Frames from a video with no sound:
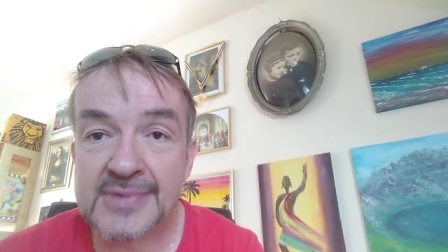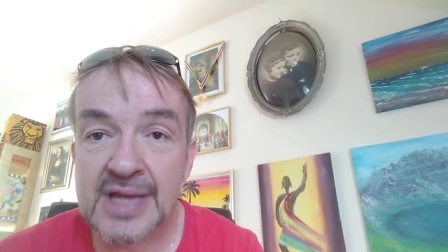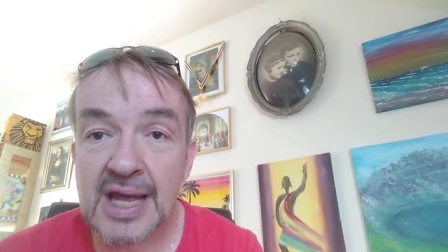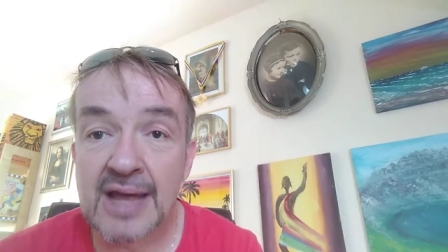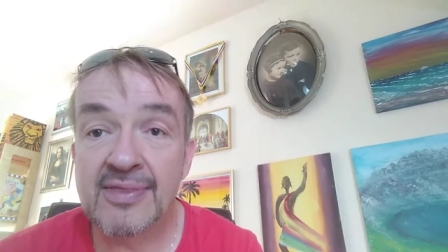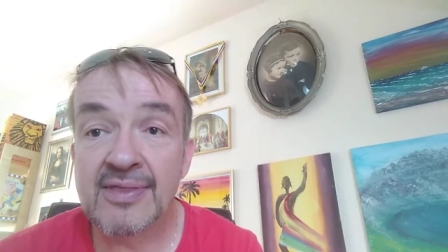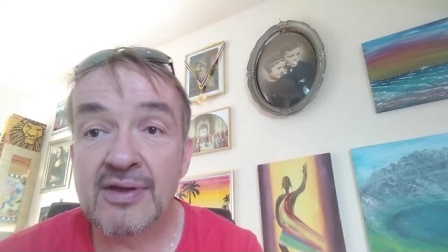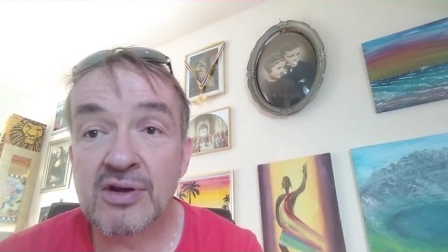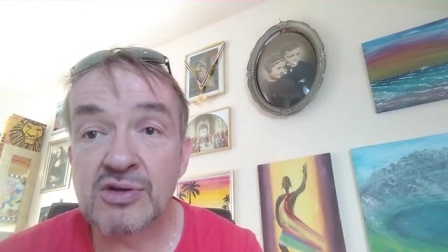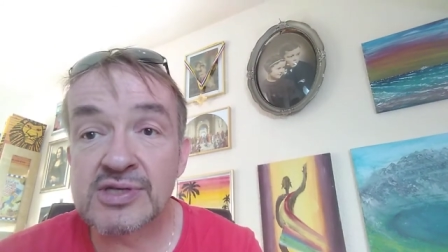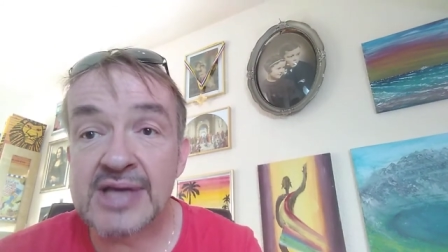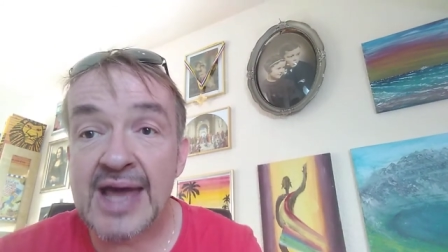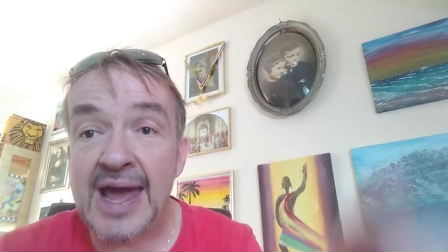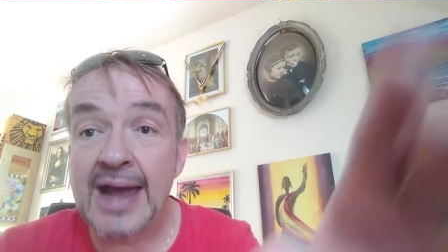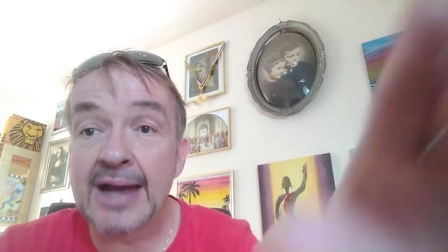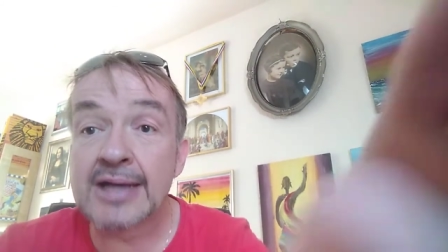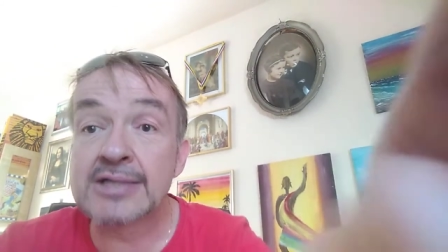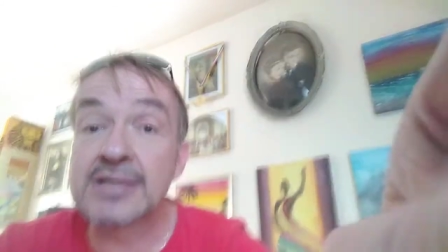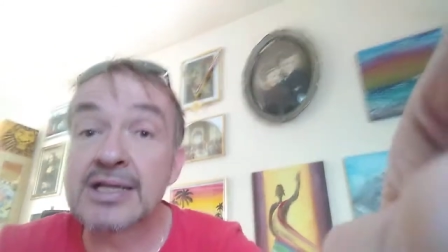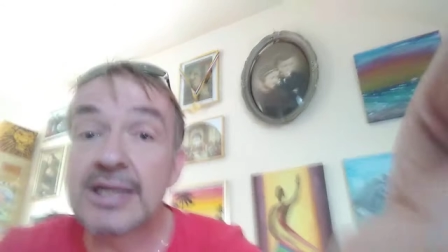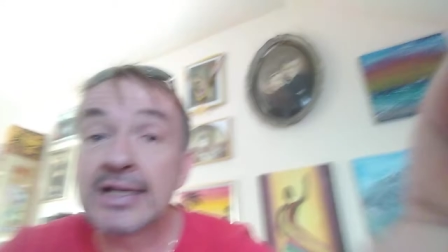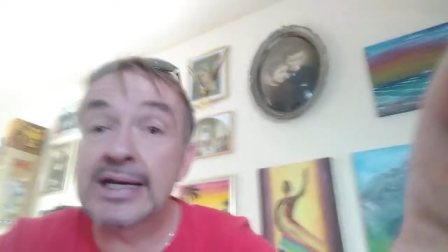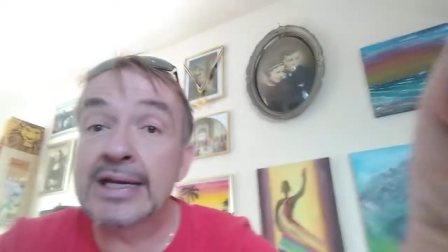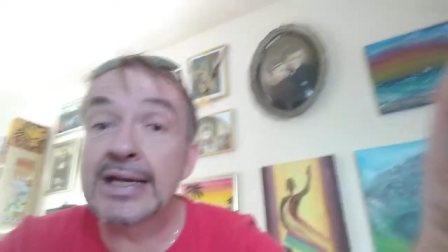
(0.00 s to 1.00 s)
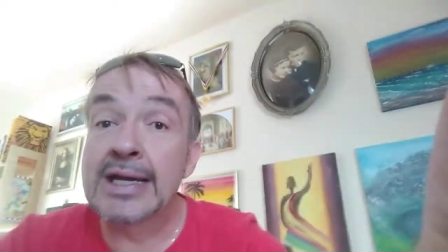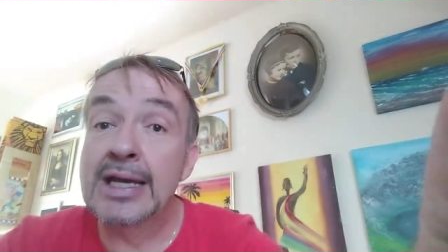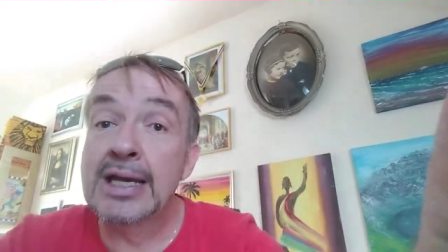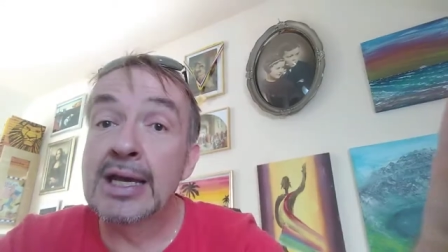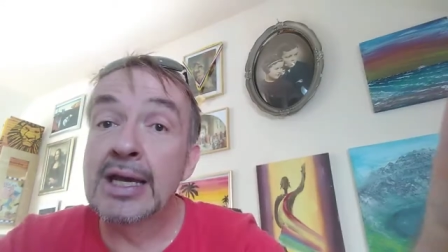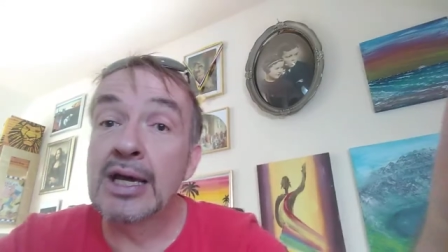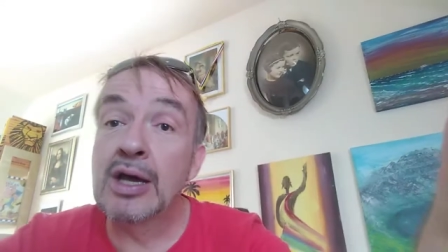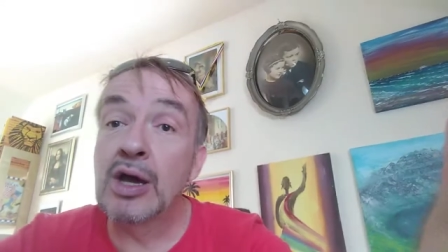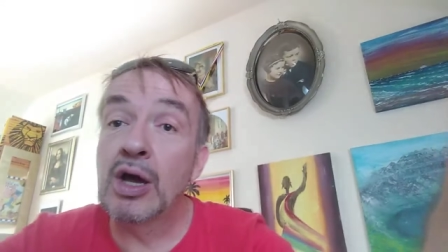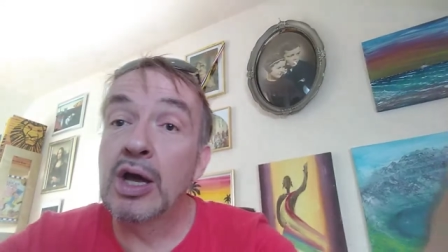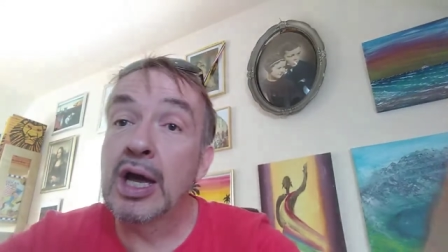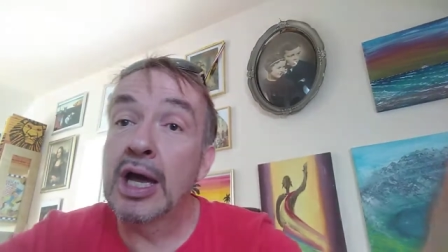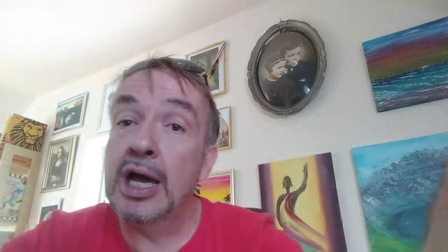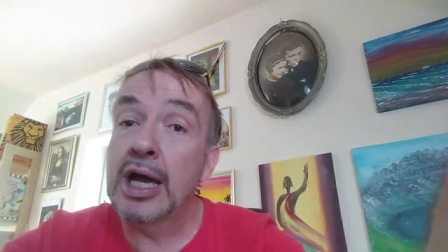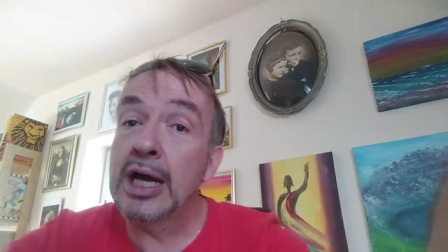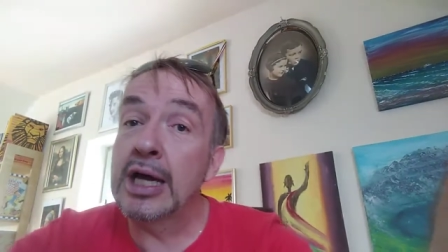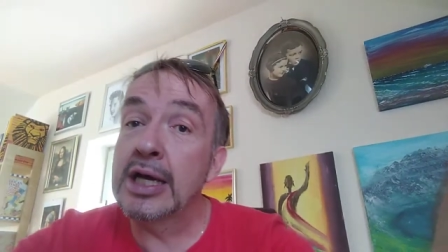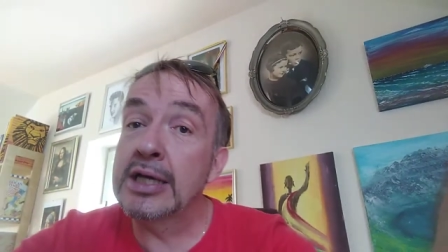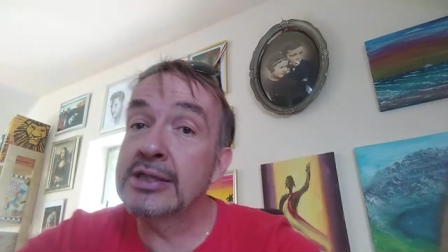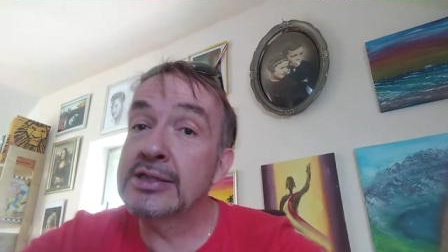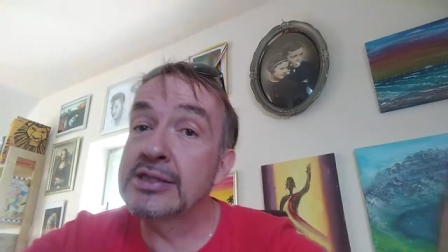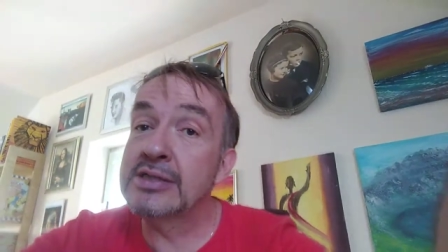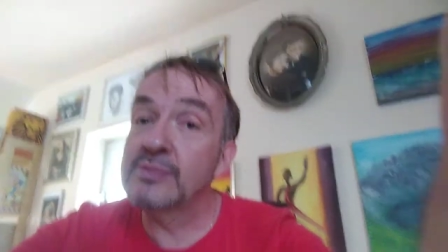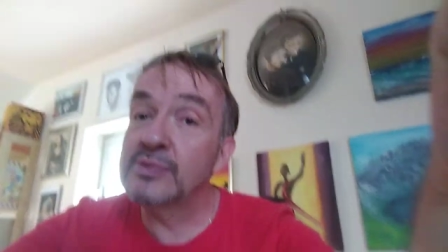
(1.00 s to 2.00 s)
And there's actually
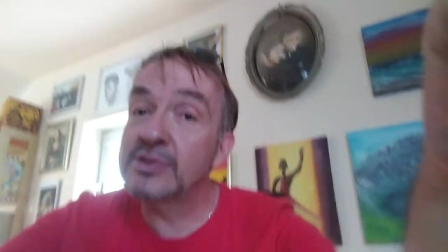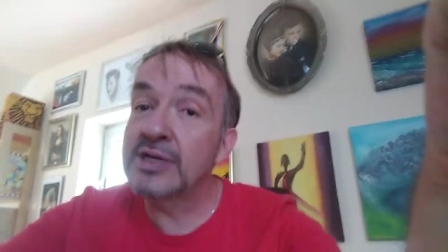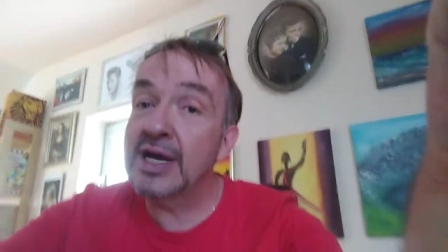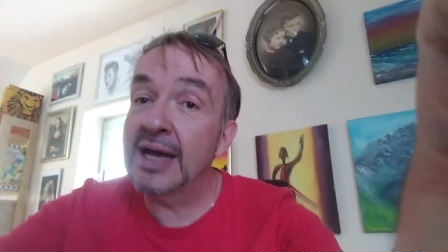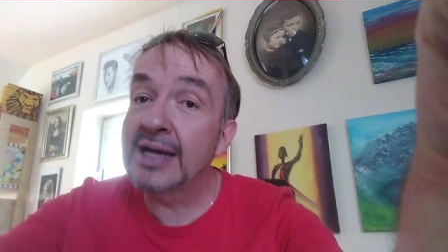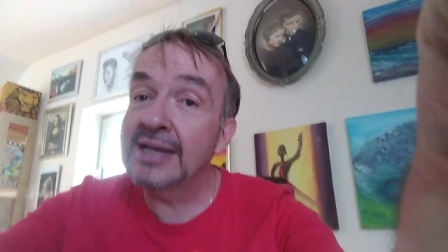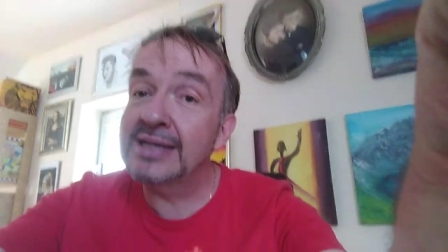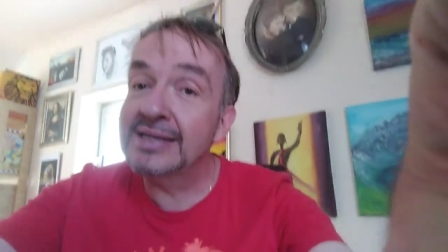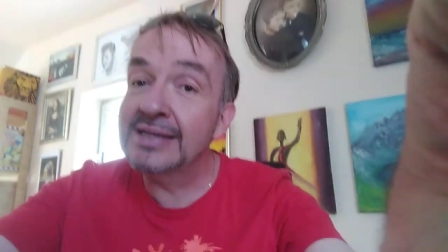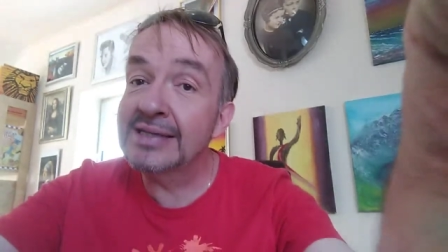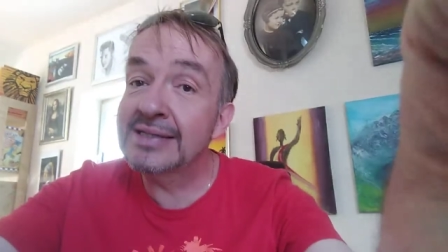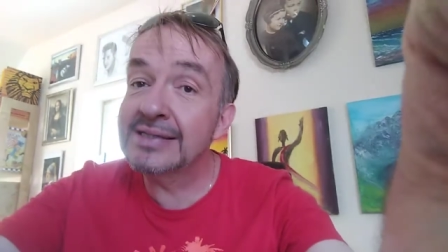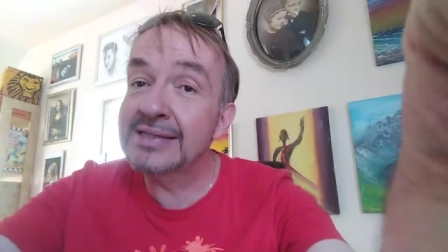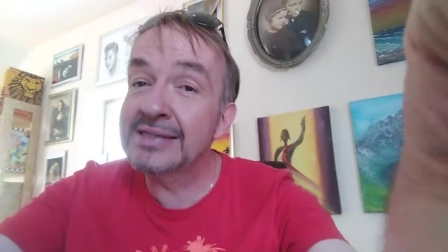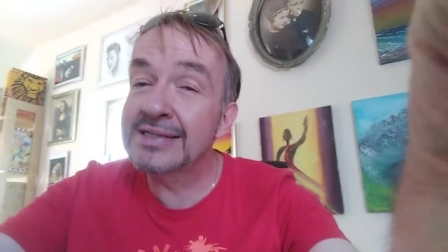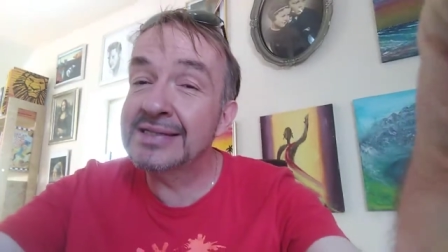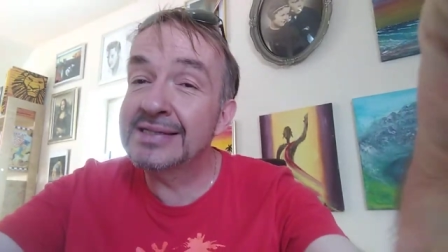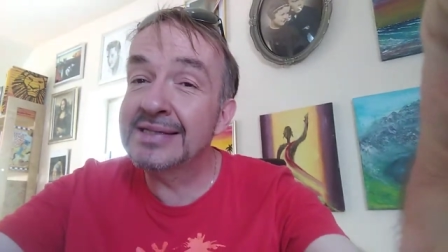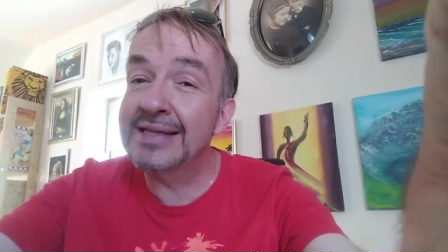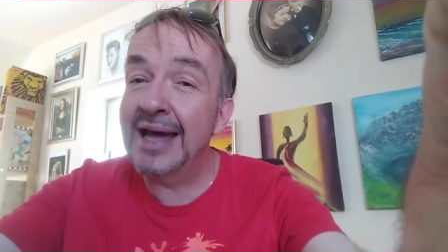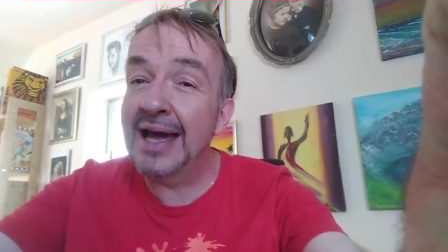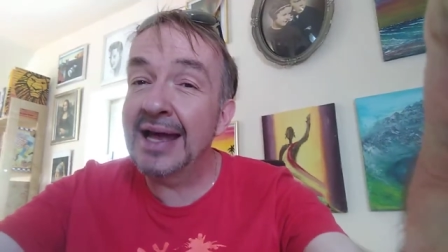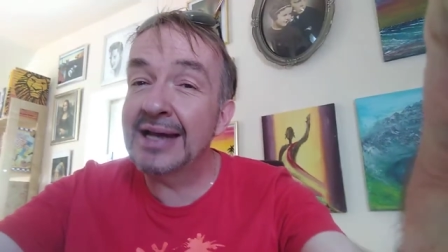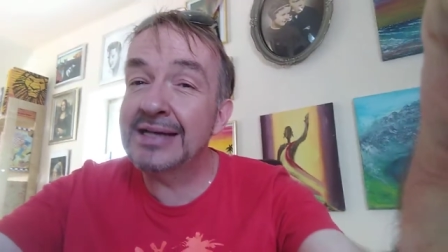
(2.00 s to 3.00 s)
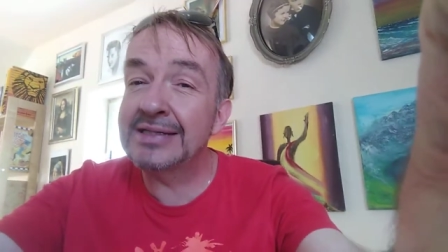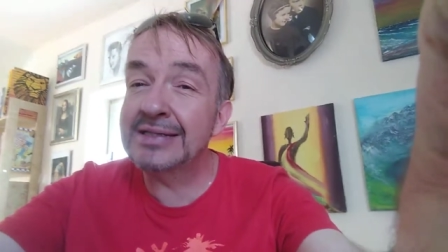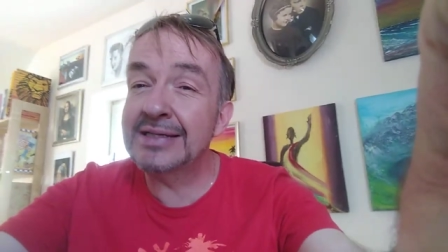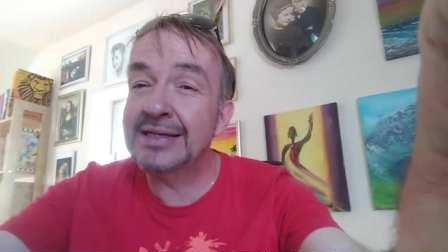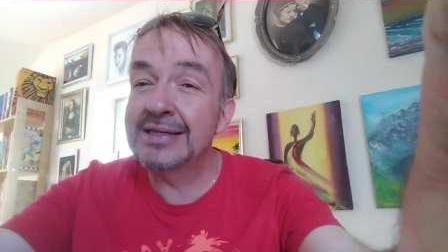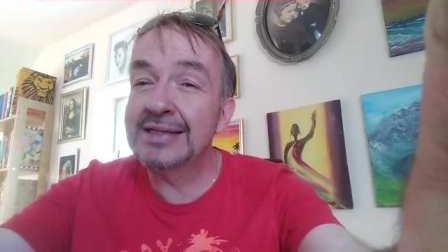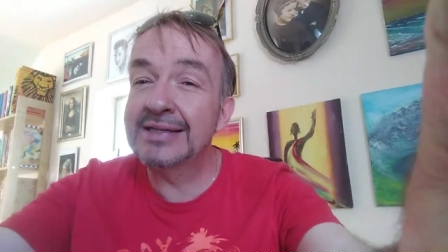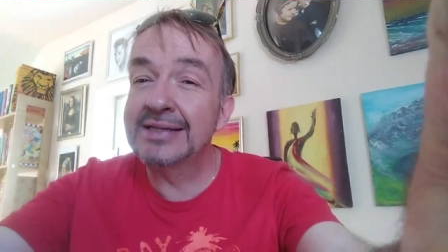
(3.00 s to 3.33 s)
uh, some scientists that,